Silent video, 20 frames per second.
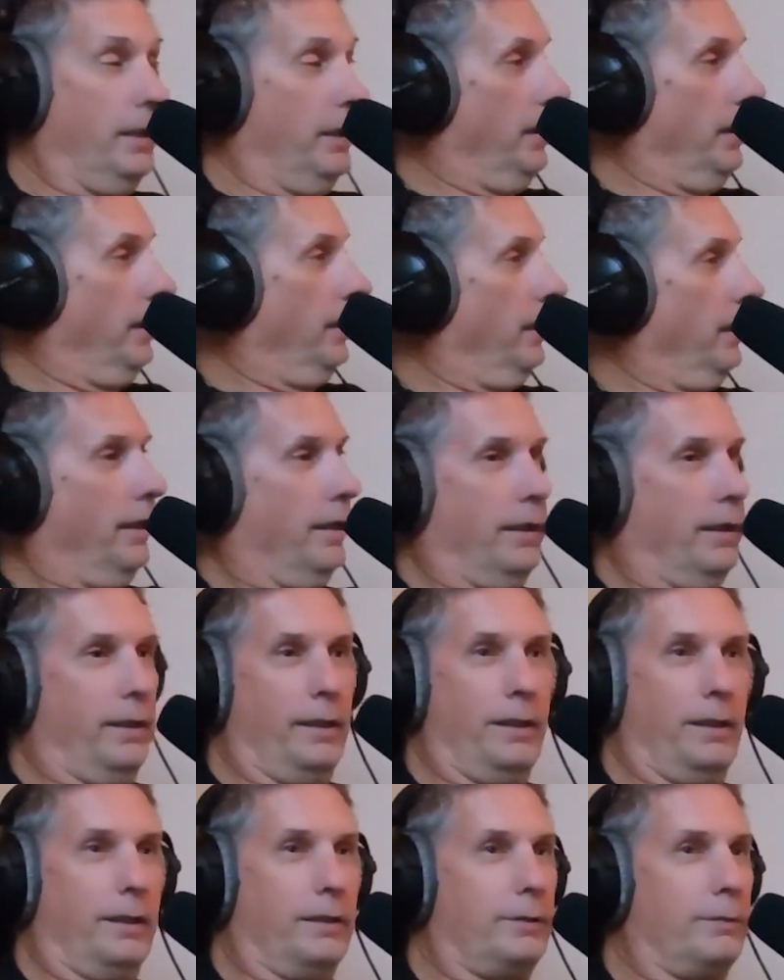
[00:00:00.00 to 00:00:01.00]

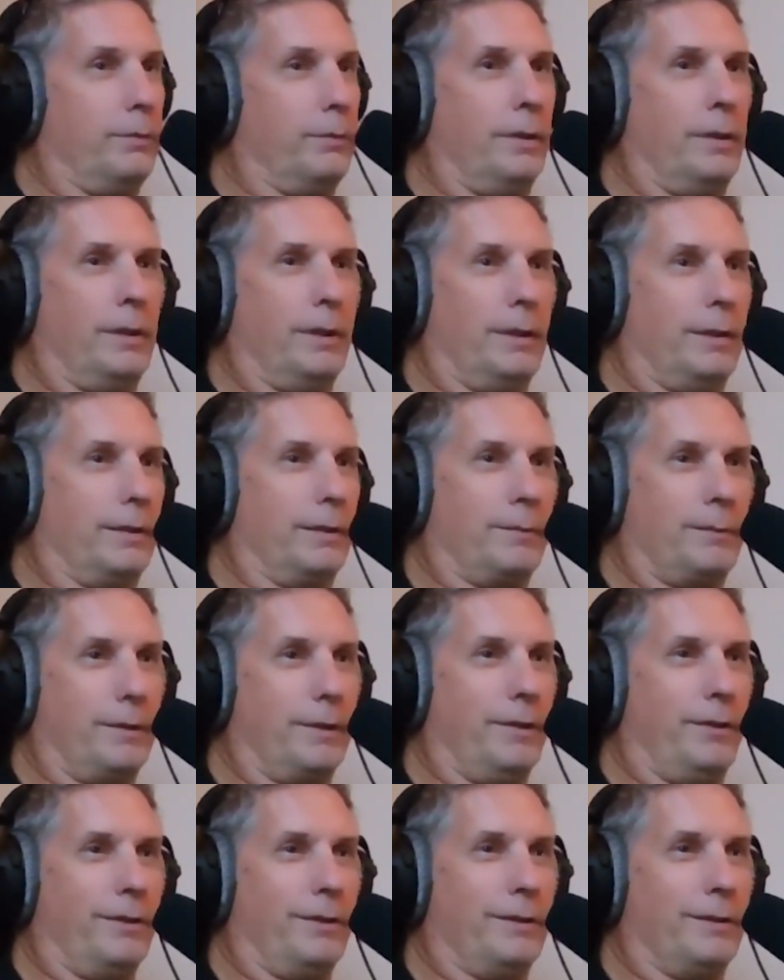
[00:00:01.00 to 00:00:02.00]

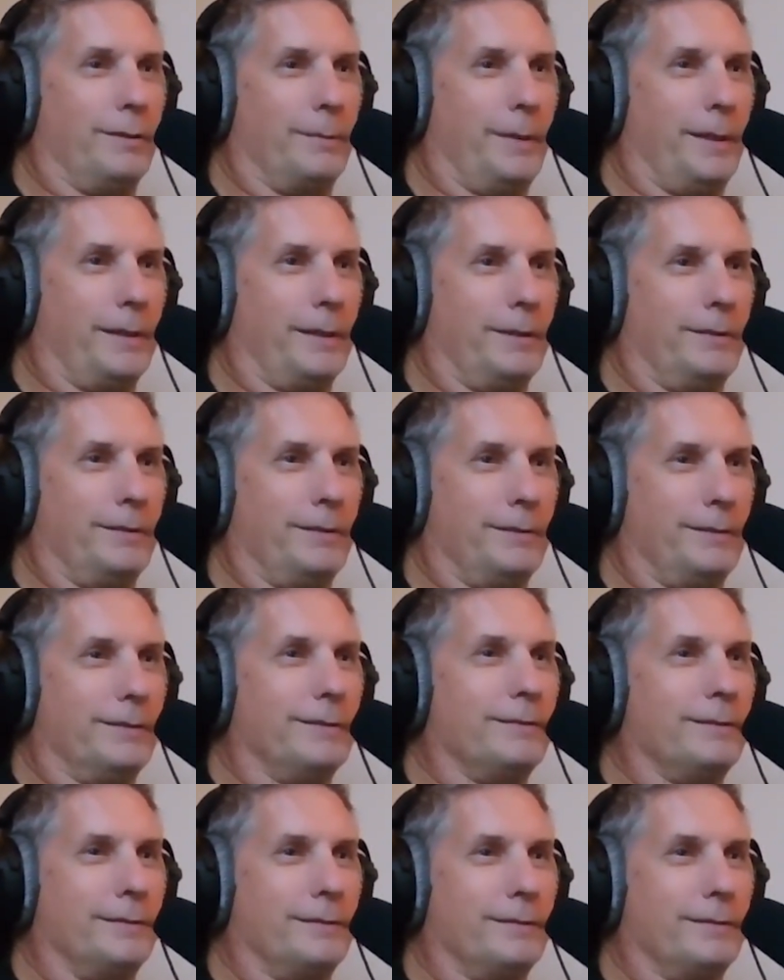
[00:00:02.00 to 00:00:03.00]

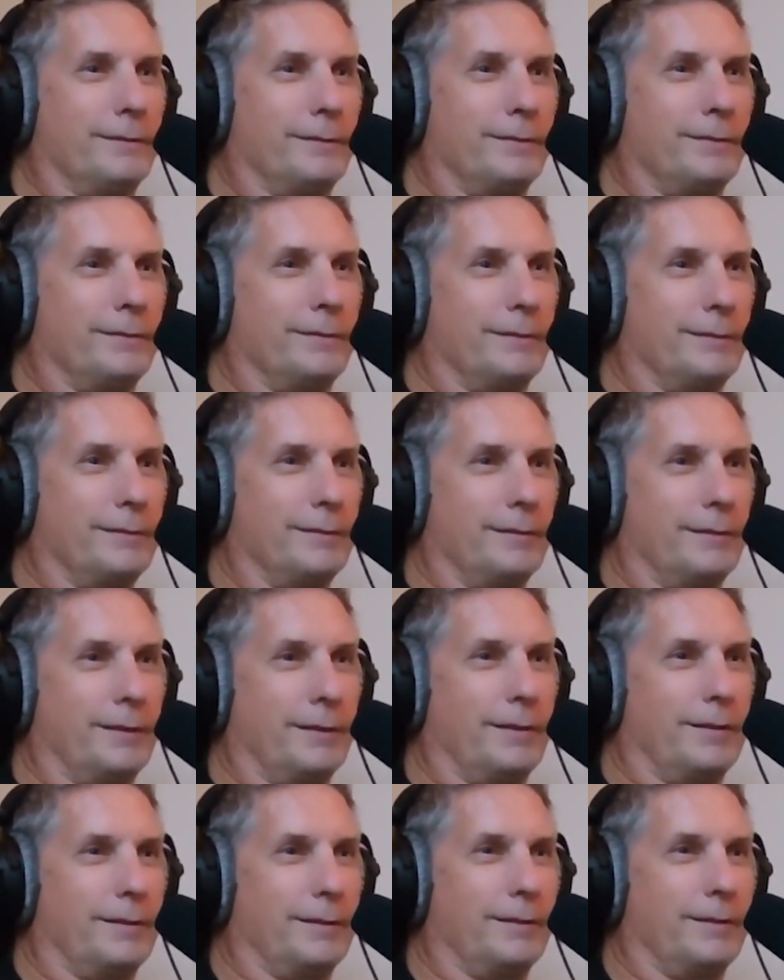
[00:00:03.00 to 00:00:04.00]

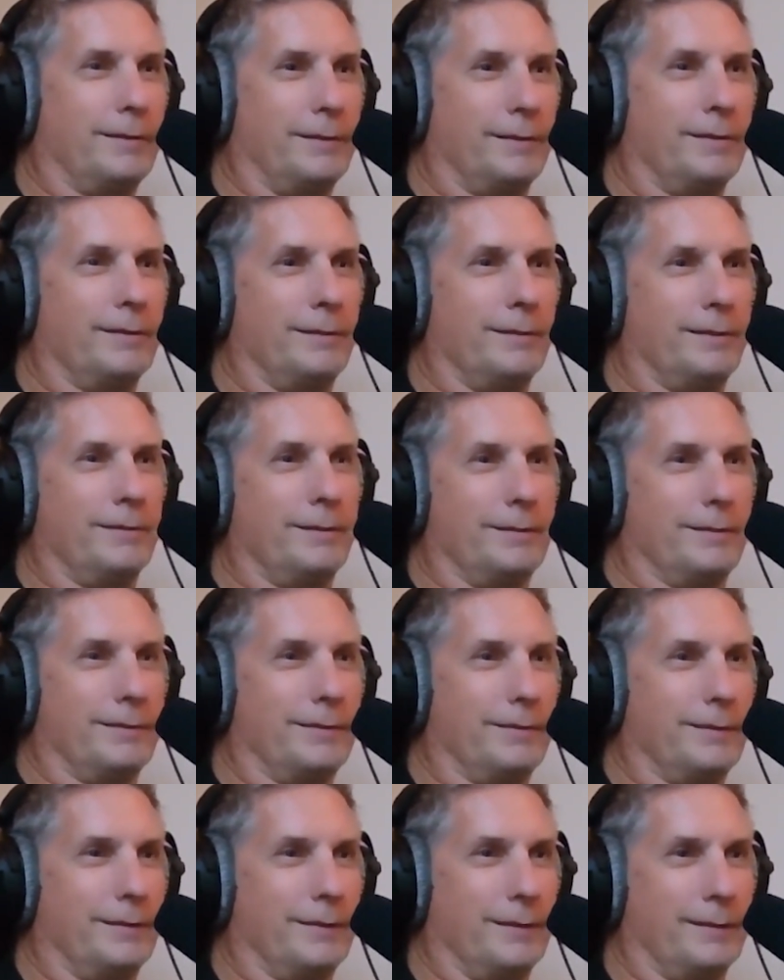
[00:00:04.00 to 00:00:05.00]

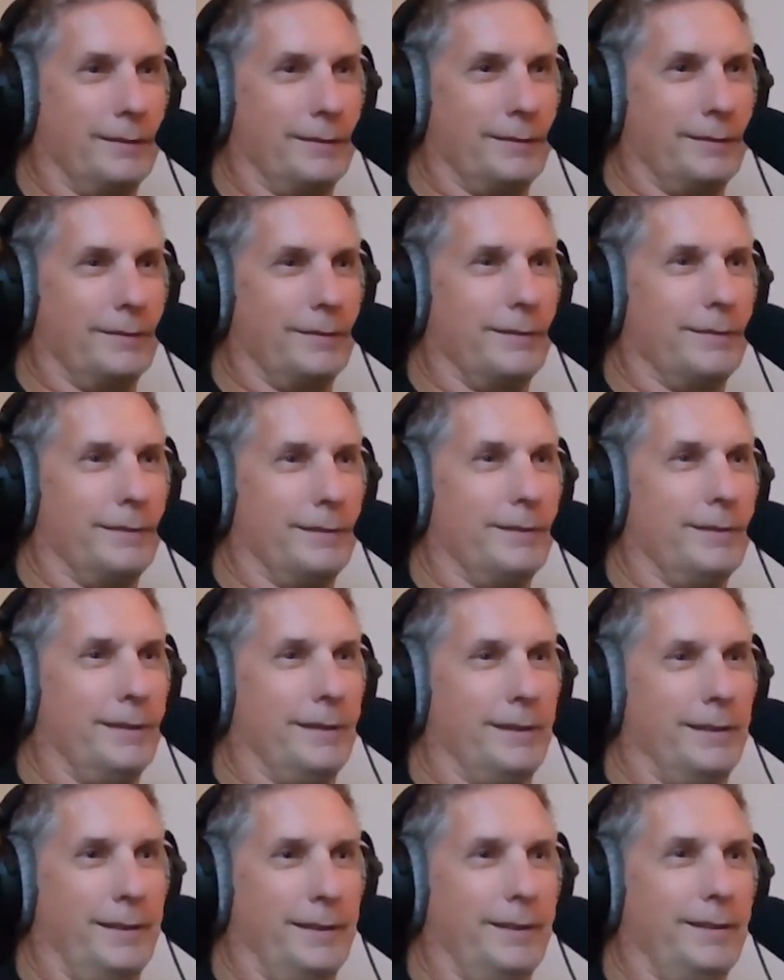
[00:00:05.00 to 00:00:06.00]

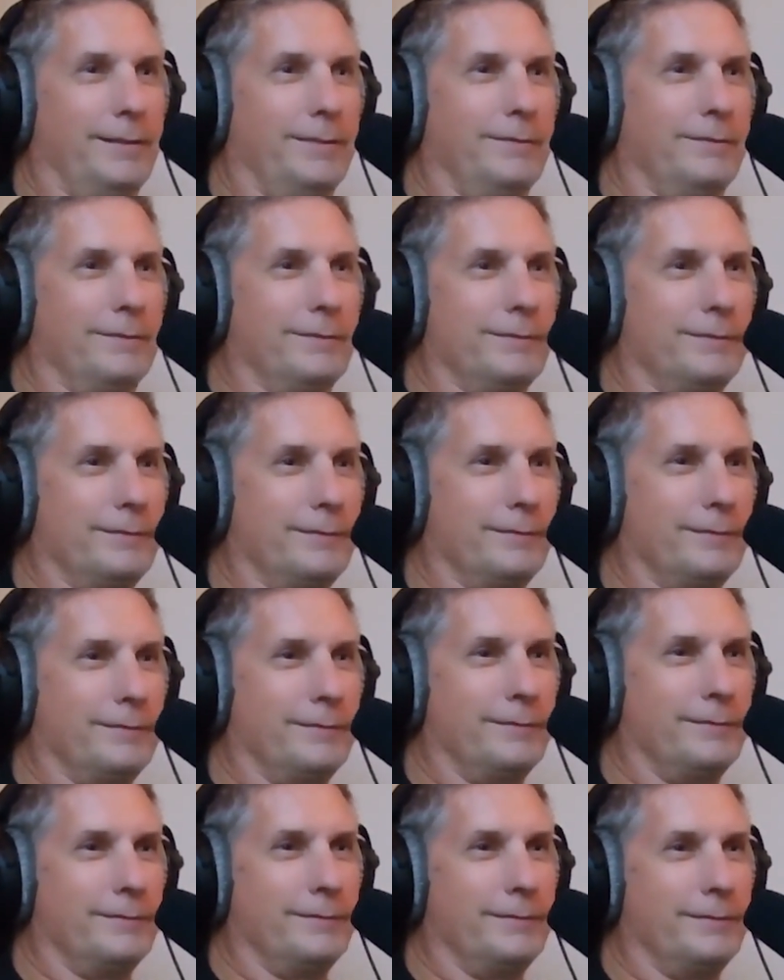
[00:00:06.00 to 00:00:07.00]

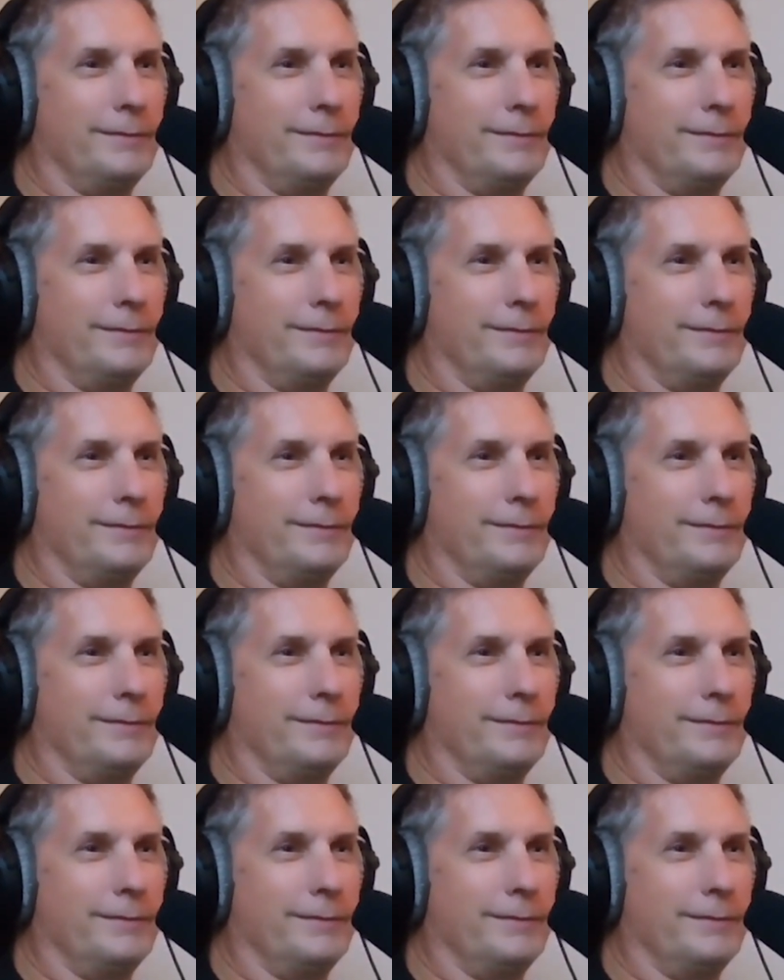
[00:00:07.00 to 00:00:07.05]
[no speech]